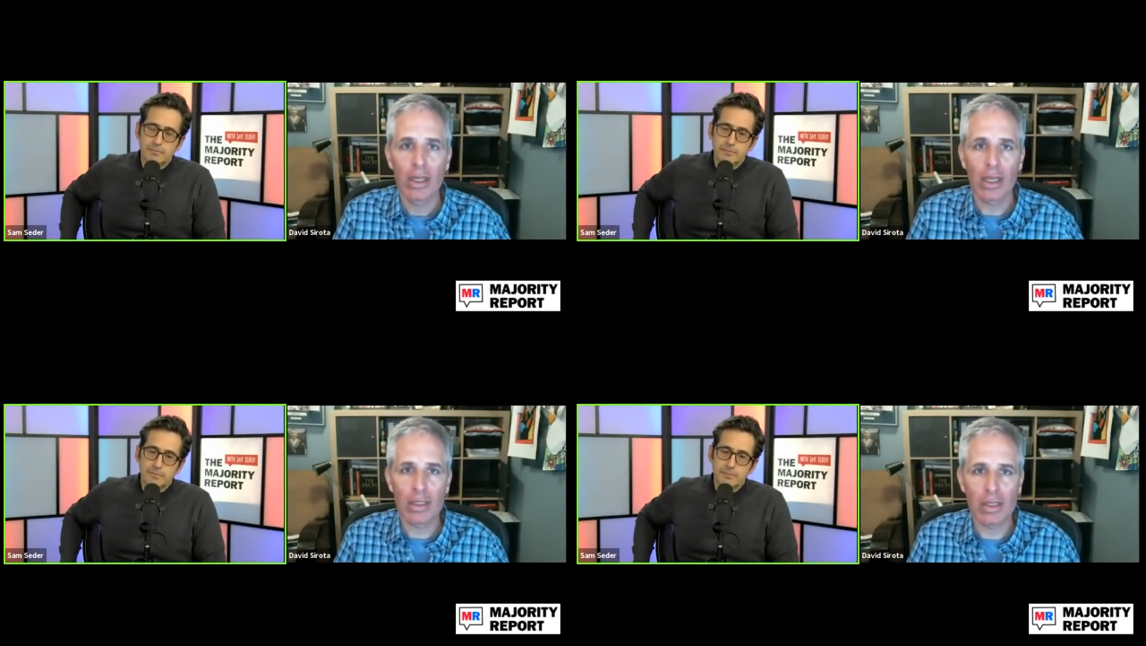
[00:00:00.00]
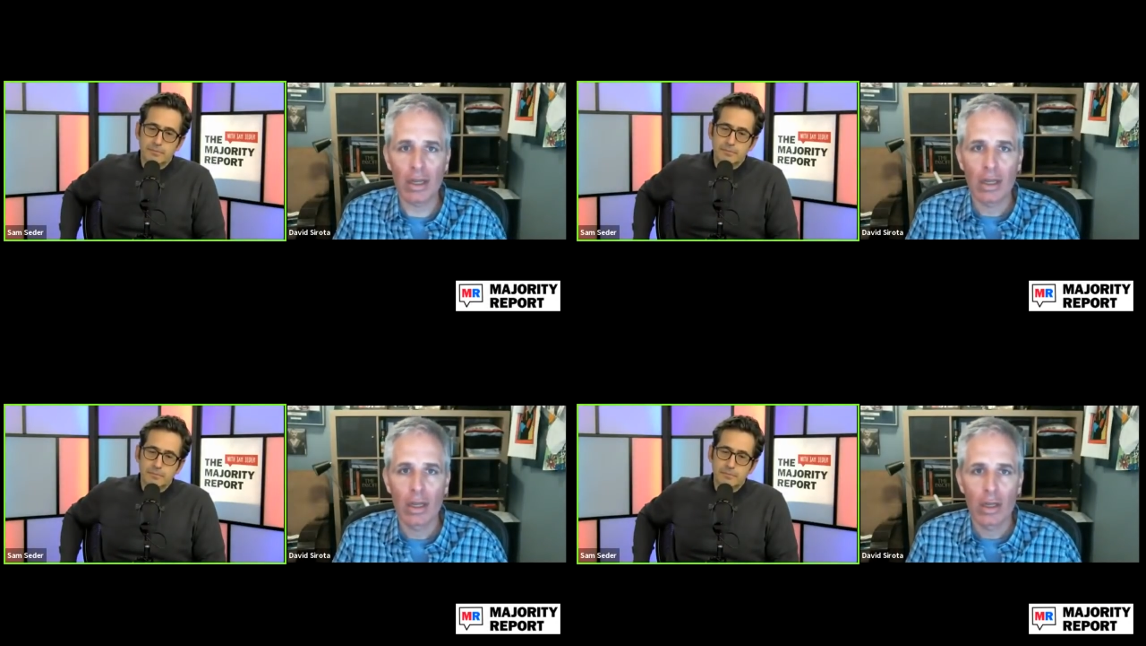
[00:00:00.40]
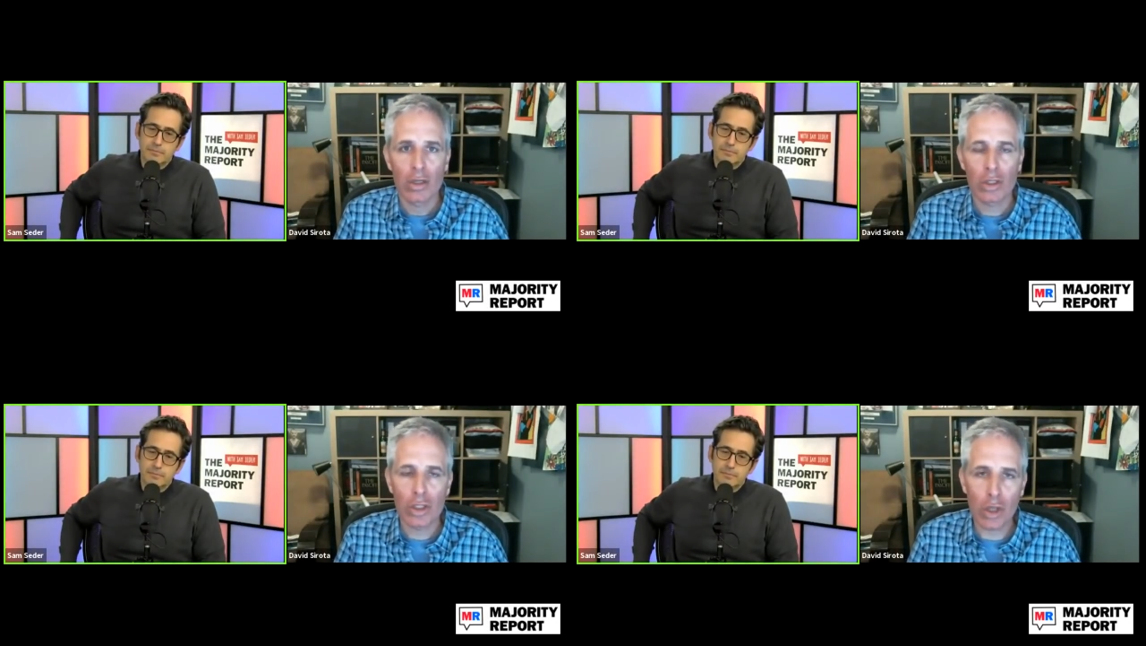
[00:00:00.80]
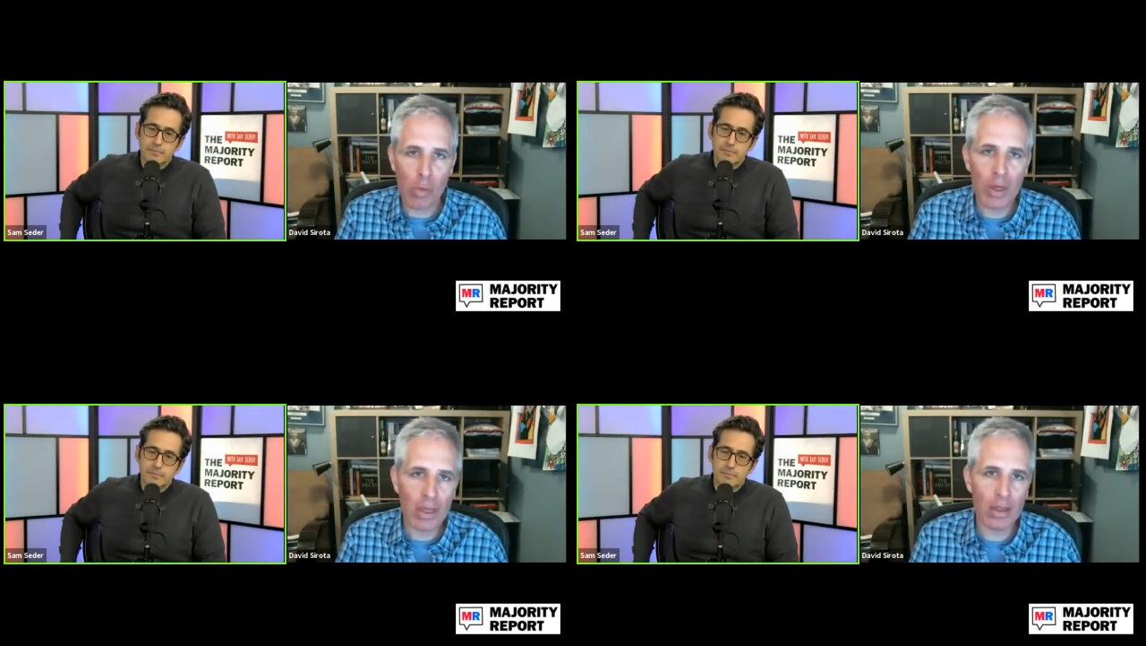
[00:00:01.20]
Speaker 1: is that
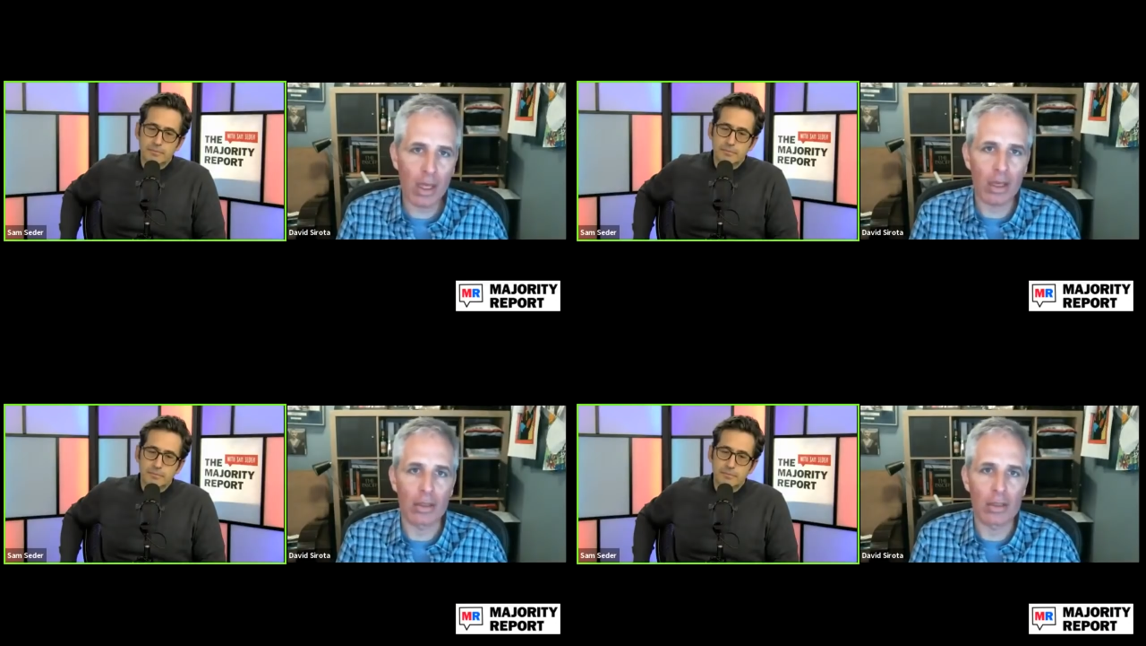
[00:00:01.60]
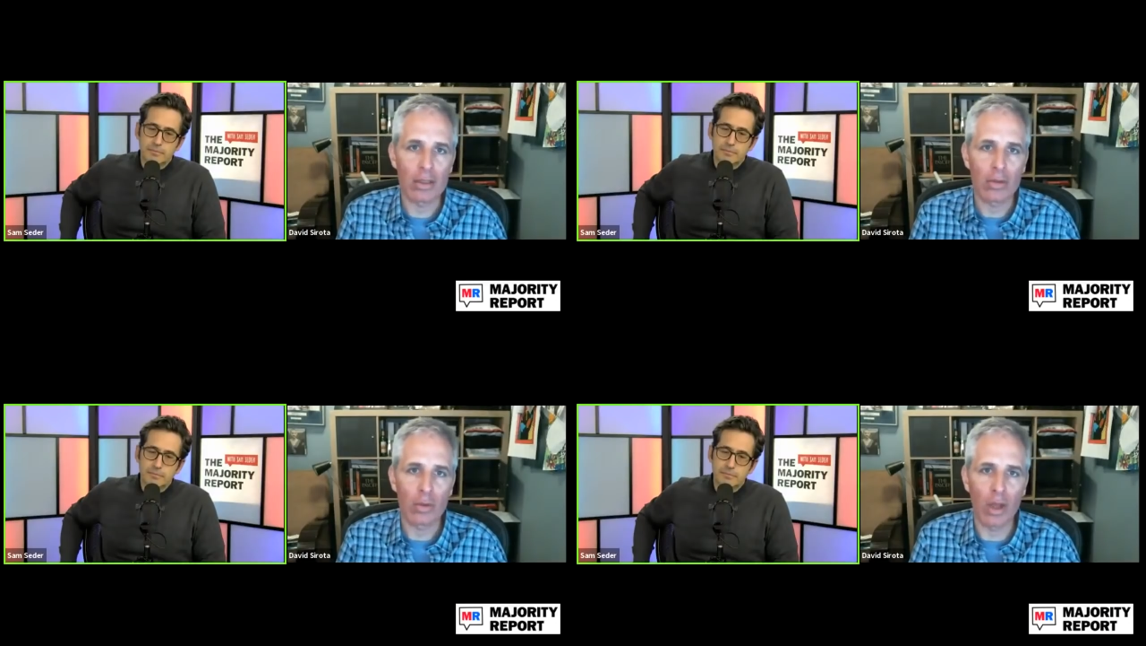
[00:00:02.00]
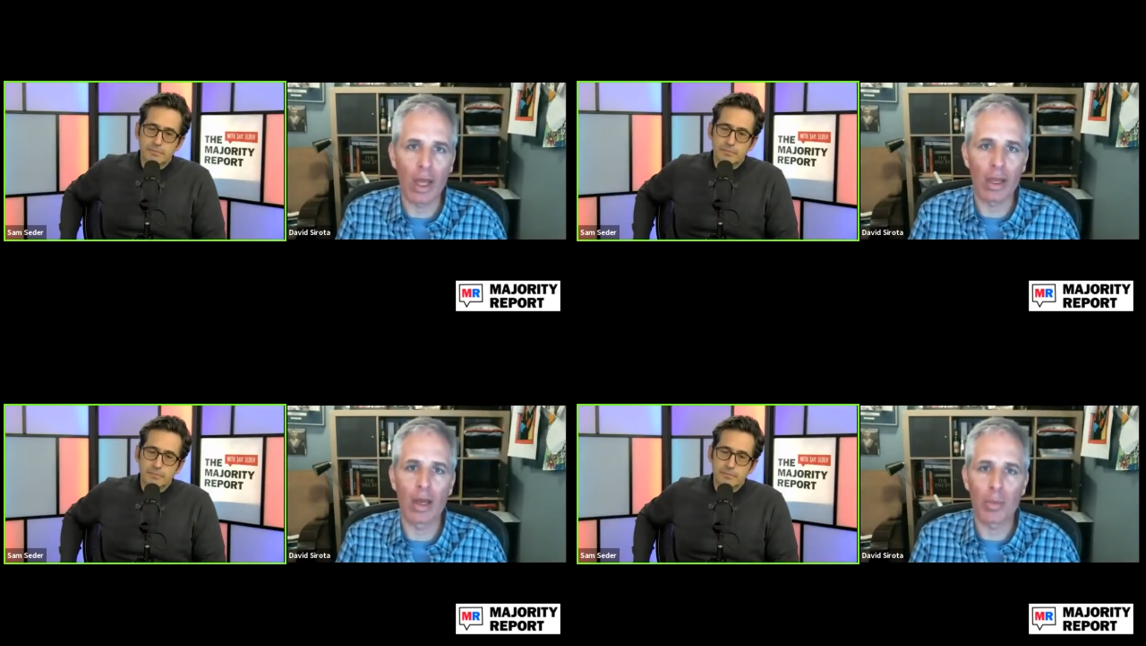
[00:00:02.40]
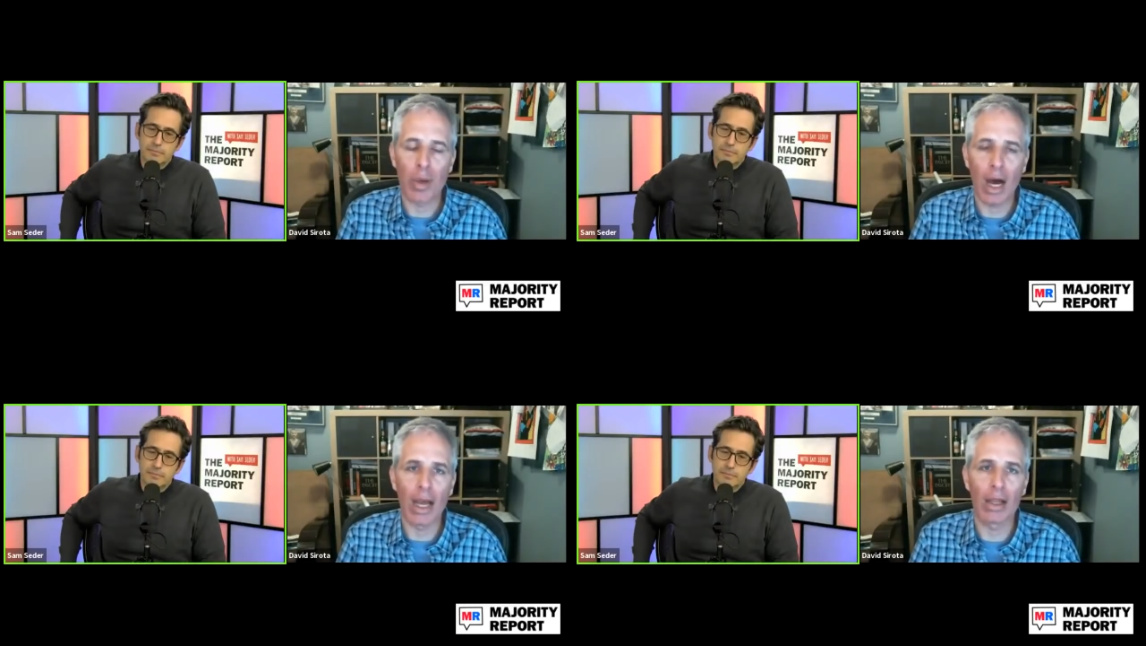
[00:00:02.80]
so many things will end
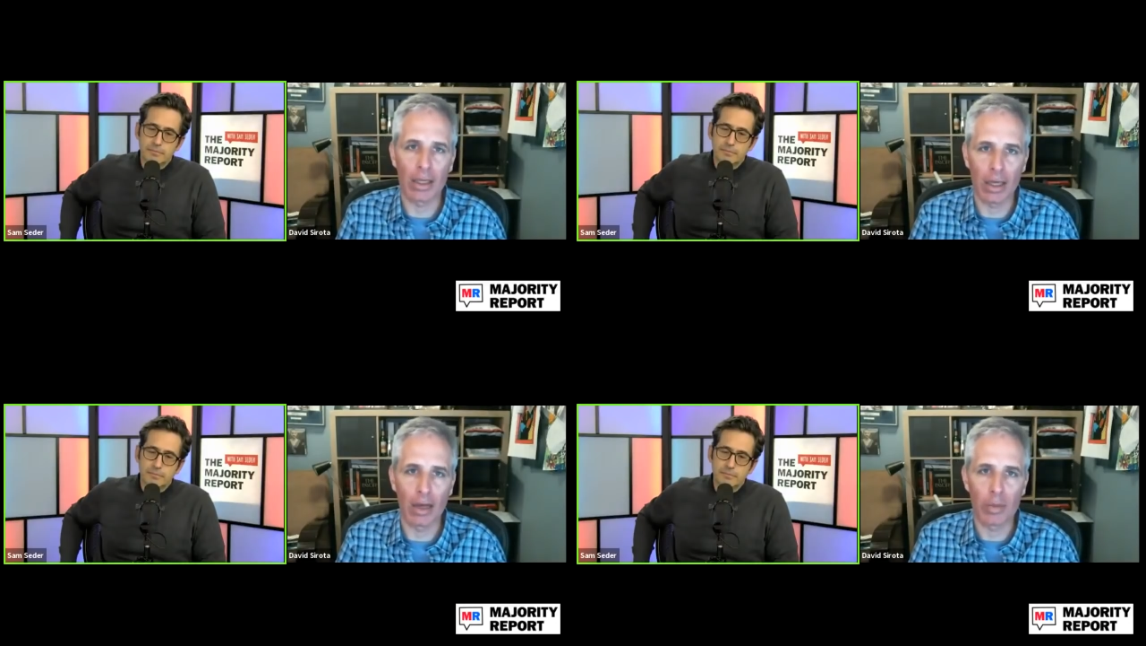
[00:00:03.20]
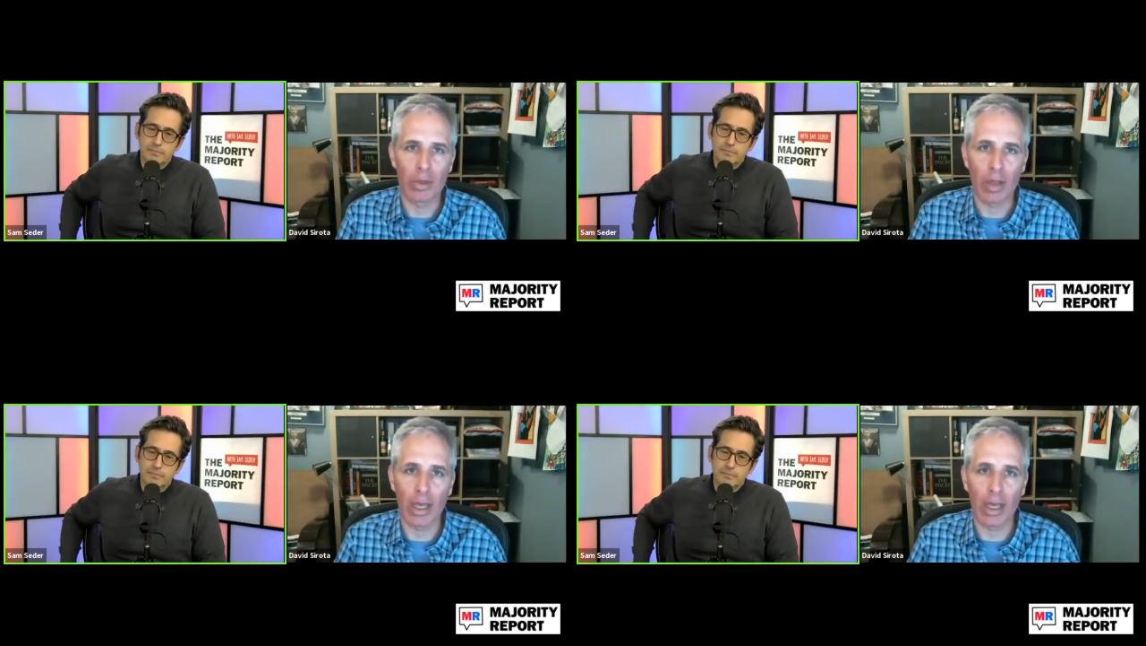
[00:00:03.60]
up piling up.